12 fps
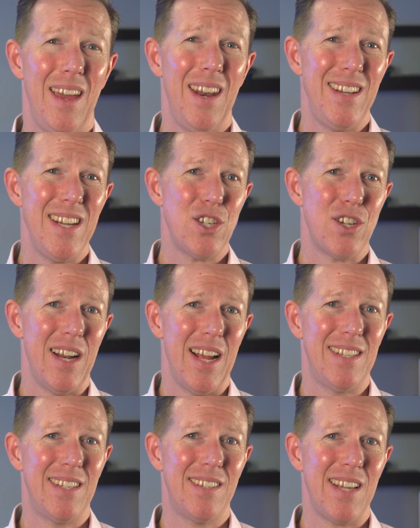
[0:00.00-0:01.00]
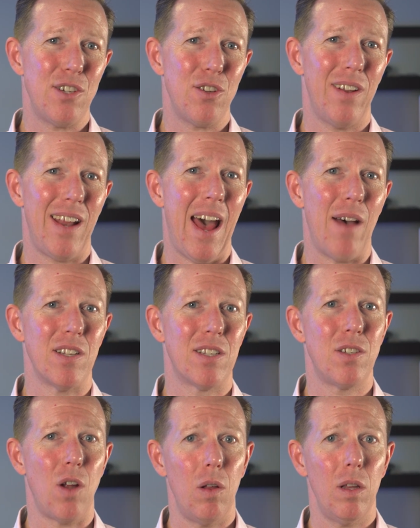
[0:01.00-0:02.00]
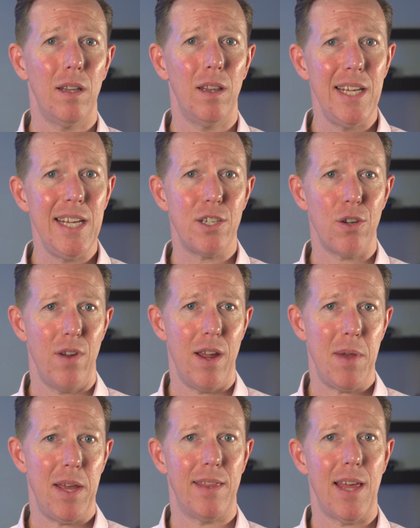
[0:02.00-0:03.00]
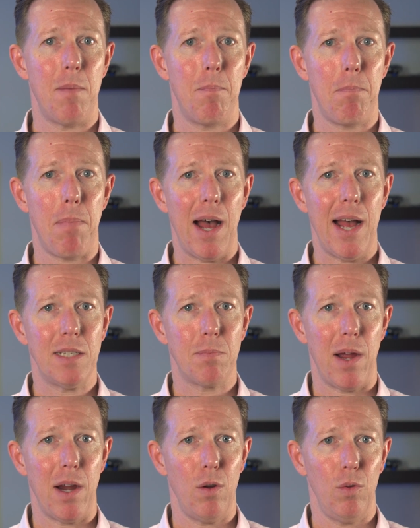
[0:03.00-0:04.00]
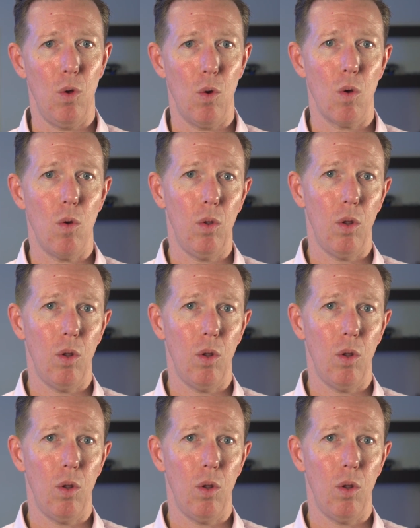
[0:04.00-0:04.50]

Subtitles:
In addition, it's essential to have a solid lease agreement that abides by your local